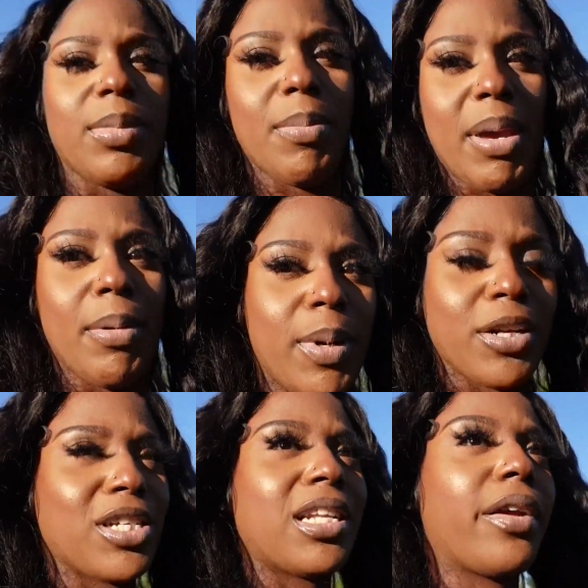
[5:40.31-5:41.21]
the baby
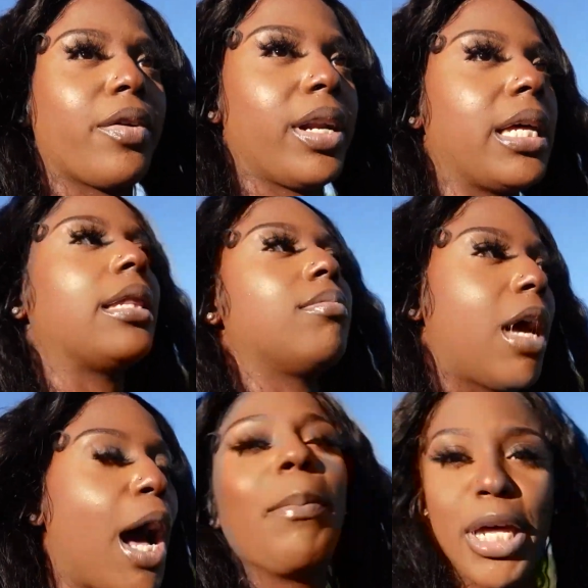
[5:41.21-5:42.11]
blender. It's literally
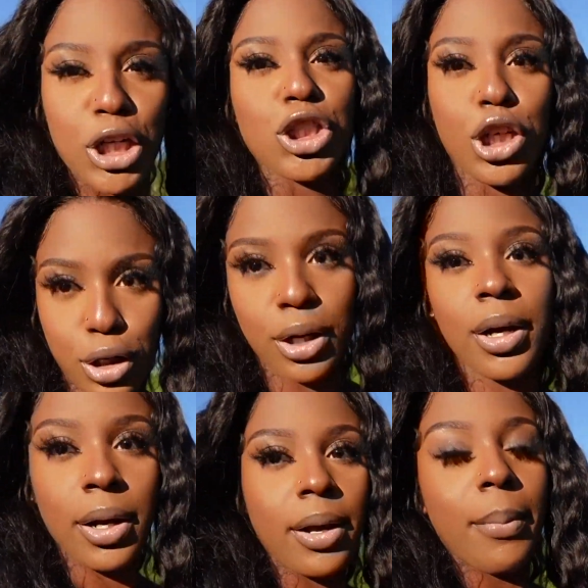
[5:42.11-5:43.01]
a miniature
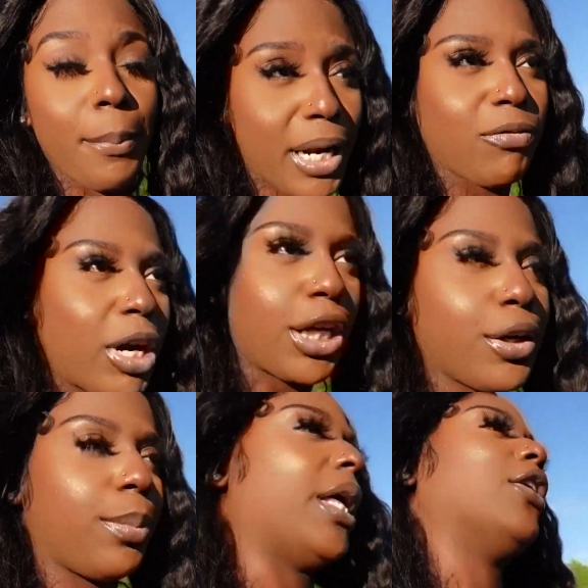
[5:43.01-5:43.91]

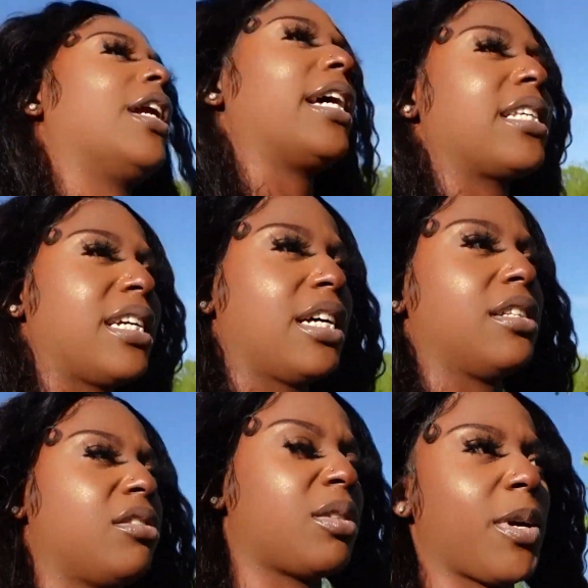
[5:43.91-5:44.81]
regular blender. Like, it's
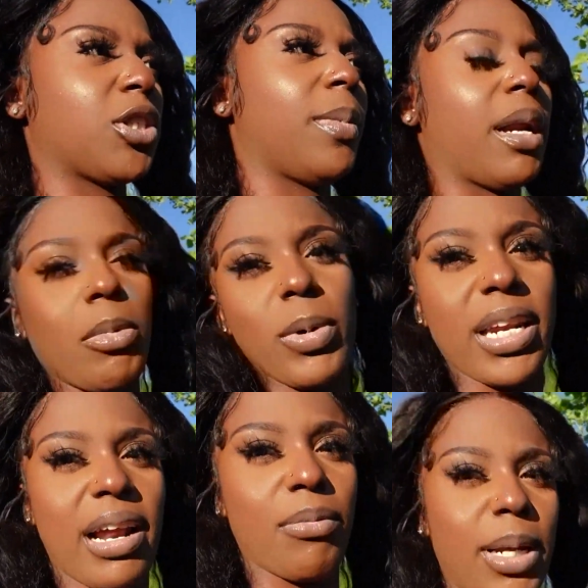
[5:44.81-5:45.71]
nothing special about it, but we
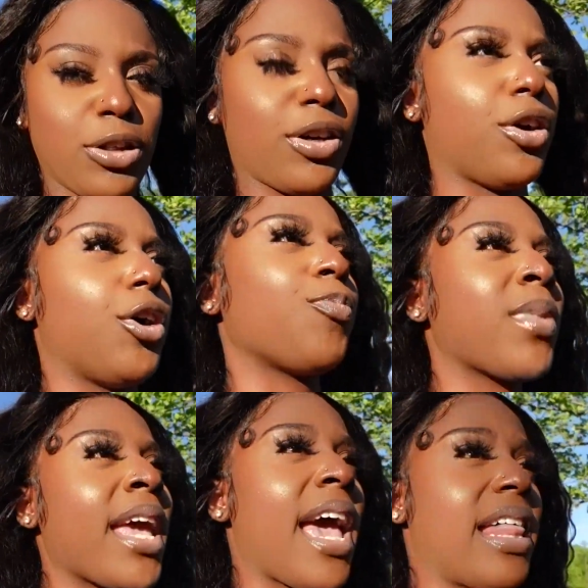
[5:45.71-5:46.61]
didn't have a blender at all.
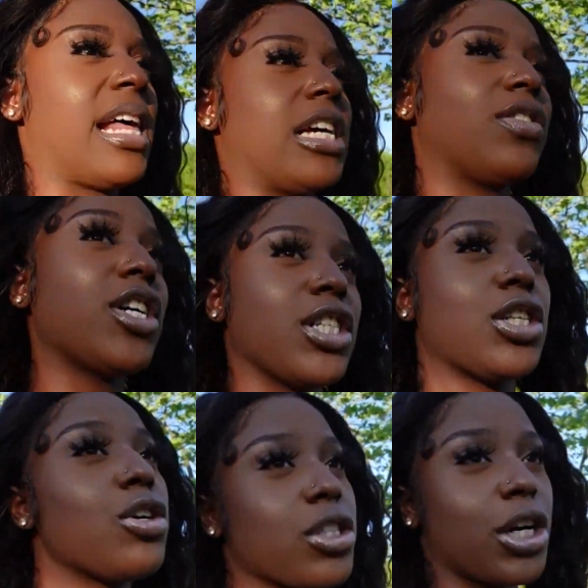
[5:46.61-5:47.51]
And then as far as the
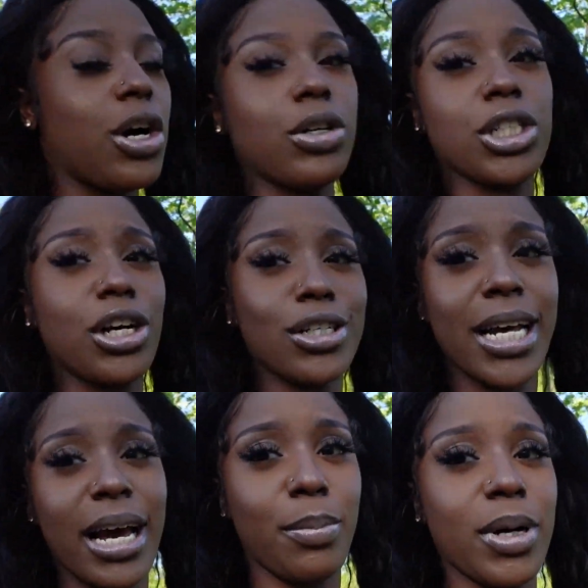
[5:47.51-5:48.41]
toaster goes, your girl
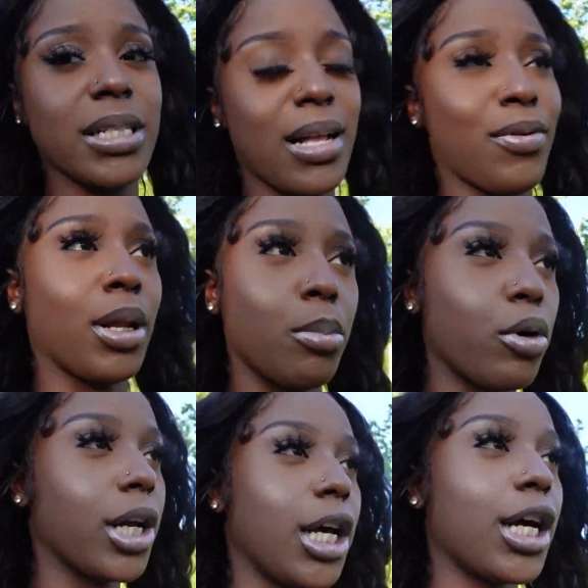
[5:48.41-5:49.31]
tired of putting stuff in the
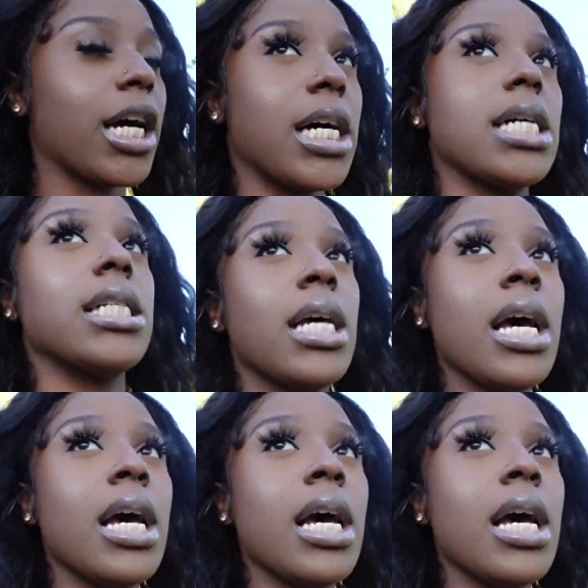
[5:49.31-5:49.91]
broiler because